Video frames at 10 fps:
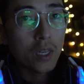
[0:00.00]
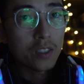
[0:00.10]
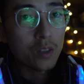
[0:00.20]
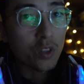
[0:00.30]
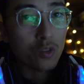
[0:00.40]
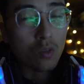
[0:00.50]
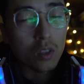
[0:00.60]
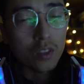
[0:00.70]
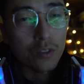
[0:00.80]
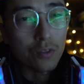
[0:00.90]
light image
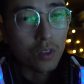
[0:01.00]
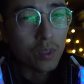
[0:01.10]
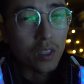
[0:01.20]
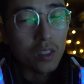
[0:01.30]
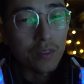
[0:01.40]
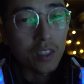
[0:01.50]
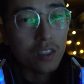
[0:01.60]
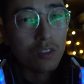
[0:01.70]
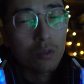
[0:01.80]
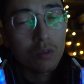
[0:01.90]
quality from the
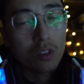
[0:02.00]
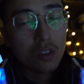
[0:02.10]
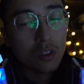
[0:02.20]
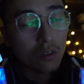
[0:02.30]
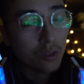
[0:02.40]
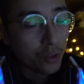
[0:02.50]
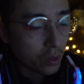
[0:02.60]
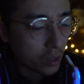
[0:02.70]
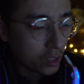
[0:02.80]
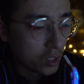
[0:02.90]
A7S II is so
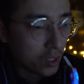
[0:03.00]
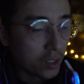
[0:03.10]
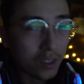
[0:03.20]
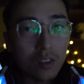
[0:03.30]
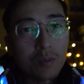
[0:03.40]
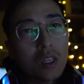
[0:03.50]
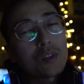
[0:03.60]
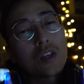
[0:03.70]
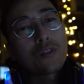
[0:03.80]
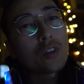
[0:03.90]
good.
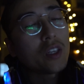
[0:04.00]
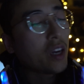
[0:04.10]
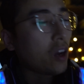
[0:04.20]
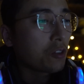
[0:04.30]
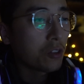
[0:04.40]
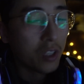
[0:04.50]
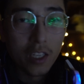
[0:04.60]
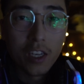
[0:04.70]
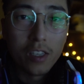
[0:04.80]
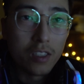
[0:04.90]
Sometimes I forget how good
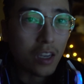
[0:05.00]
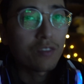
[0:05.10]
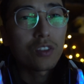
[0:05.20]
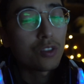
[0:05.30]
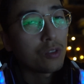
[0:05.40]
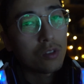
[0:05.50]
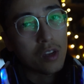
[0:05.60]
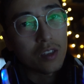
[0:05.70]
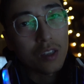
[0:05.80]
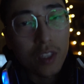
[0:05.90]
it is. I haven't used
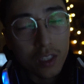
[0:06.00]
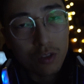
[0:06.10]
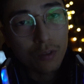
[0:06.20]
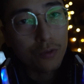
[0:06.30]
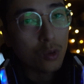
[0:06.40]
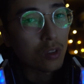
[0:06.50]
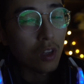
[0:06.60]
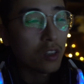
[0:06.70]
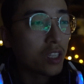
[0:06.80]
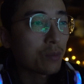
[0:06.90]
the A7S II for a
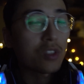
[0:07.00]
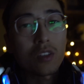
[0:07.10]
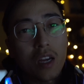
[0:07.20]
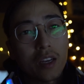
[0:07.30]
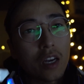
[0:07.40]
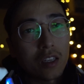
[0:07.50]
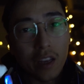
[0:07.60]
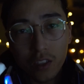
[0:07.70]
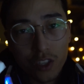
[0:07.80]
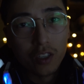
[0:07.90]
long time since I got the
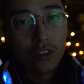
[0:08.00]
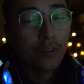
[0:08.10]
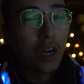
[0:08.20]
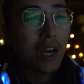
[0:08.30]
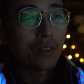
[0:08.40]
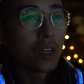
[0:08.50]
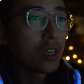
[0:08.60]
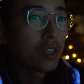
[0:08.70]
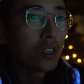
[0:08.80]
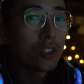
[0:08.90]
GH5.
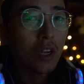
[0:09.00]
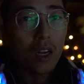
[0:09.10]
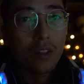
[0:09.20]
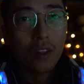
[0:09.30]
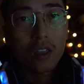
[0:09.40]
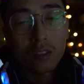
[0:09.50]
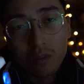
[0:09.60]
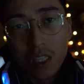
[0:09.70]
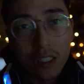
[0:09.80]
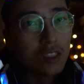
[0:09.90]
So I
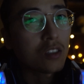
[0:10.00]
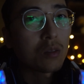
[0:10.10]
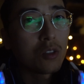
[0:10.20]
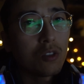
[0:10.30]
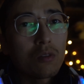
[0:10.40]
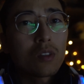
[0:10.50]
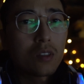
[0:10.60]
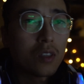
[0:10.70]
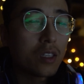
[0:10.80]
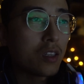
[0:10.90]
thought, let's
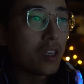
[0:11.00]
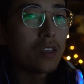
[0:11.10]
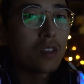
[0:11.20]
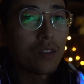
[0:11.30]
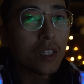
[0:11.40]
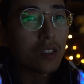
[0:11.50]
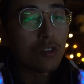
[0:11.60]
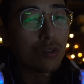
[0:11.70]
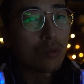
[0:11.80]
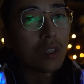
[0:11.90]
use the
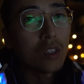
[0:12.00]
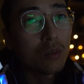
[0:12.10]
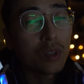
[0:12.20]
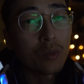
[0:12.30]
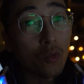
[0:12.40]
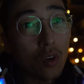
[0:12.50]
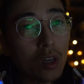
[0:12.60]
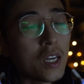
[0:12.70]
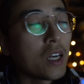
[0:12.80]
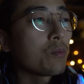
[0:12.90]
A7S II a little bit
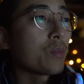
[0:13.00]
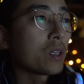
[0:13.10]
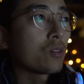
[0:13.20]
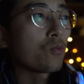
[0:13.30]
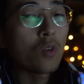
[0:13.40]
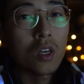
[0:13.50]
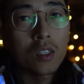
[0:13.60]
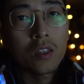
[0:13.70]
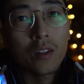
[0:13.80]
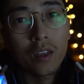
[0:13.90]
more. But
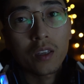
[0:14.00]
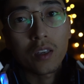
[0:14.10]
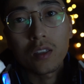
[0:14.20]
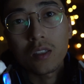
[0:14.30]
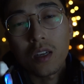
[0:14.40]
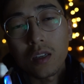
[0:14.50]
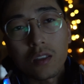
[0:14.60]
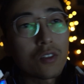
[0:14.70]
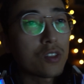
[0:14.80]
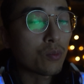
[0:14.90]
one thing is
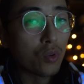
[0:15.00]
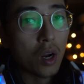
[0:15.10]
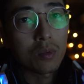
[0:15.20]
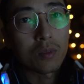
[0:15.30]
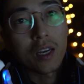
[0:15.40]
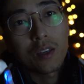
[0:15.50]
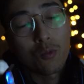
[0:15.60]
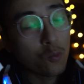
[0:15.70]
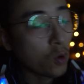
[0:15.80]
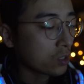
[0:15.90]
that there's a problem. I
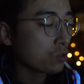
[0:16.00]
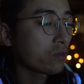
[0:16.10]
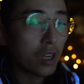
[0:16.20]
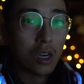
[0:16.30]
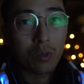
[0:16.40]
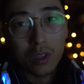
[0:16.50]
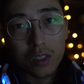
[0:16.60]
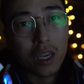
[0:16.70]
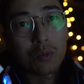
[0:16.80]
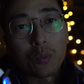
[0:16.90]
want to vlog with
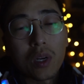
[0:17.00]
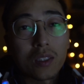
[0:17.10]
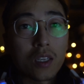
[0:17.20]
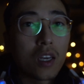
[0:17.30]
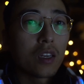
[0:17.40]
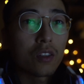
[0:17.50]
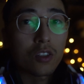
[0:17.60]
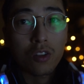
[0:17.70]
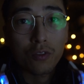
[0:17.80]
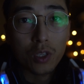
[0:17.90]
this camera, but
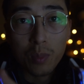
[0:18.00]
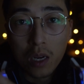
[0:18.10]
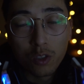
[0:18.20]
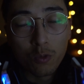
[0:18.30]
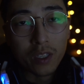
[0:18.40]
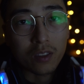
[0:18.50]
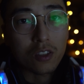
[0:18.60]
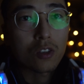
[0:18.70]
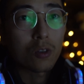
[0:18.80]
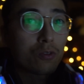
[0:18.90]
there's no flip out screen.
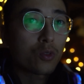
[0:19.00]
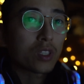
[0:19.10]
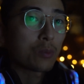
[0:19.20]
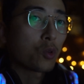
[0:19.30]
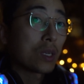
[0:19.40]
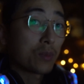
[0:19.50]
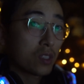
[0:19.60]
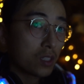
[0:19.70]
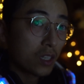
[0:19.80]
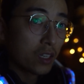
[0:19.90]
So for example, when I'm
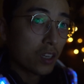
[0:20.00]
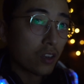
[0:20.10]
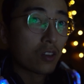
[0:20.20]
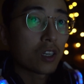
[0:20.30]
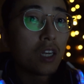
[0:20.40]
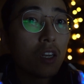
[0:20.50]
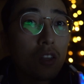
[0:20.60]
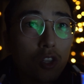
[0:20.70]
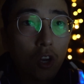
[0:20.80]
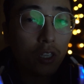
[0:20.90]
sitting here
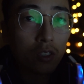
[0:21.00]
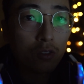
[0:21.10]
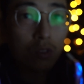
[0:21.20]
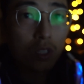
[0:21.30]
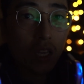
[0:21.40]
talking to the